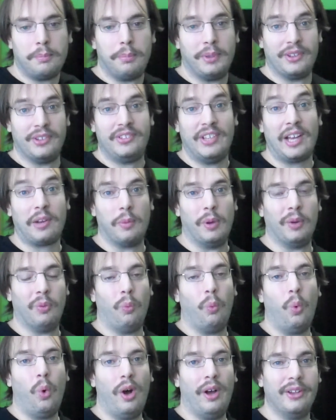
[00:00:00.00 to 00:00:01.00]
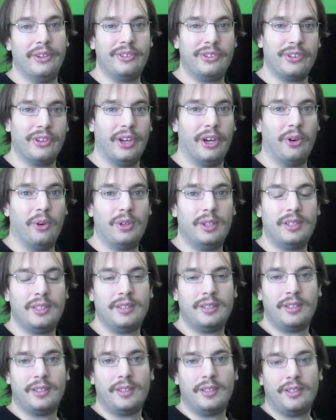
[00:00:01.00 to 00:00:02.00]
But the second one was, though.
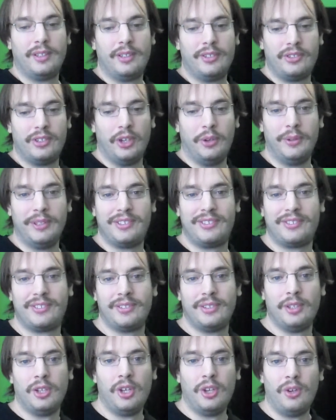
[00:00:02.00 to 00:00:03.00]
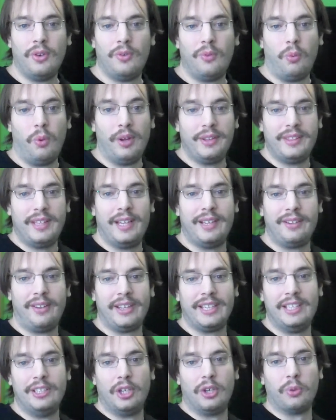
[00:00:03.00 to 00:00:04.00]
So it's one that,
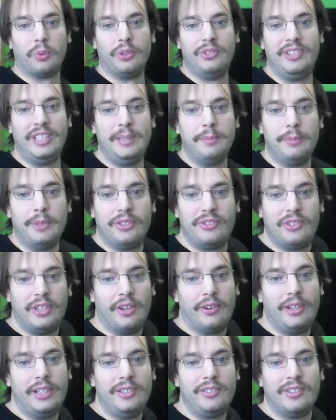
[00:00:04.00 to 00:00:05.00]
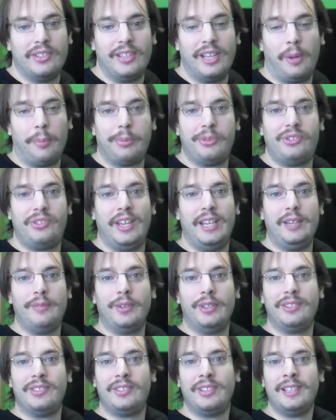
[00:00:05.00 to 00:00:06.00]
like, redeemed the series. It helped save
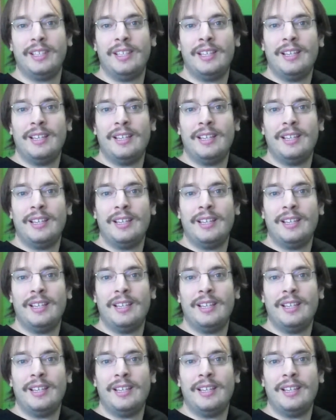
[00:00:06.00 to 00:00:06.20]
it.